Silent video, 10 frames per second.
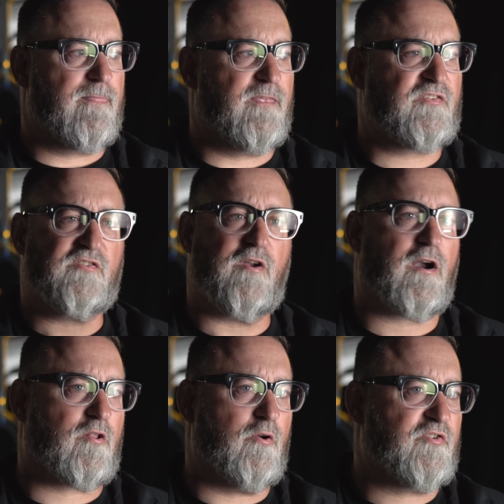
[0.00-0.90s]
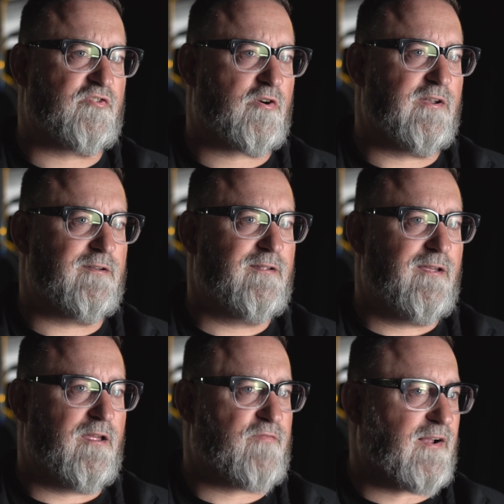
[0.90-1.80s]
This is not a closed circuit.
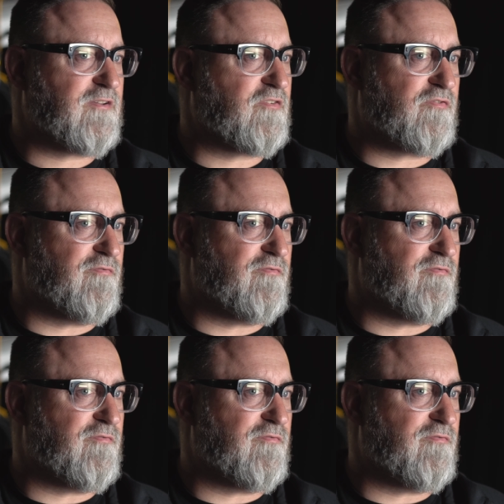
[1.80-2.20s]
In fact, it's